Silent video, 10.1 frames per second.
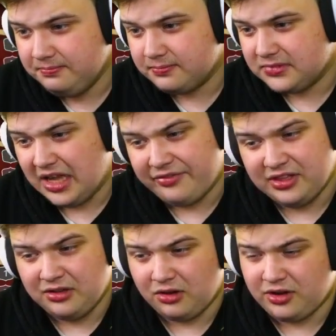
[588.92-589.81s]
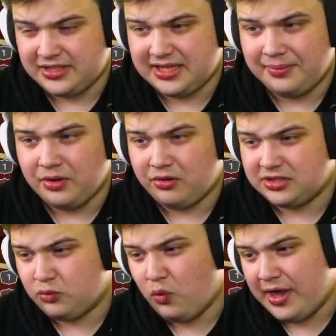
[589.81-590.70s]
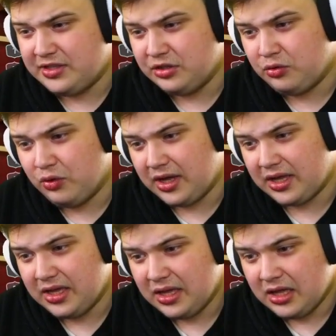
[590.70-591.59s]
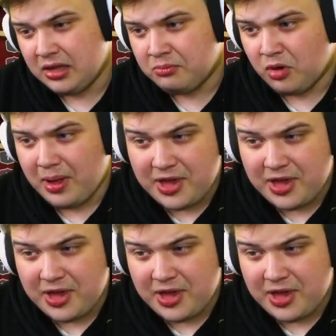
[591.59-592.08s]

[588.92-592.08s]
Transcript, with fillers: Definitely not Crazy Time, though, because it's way too quick. But maybe a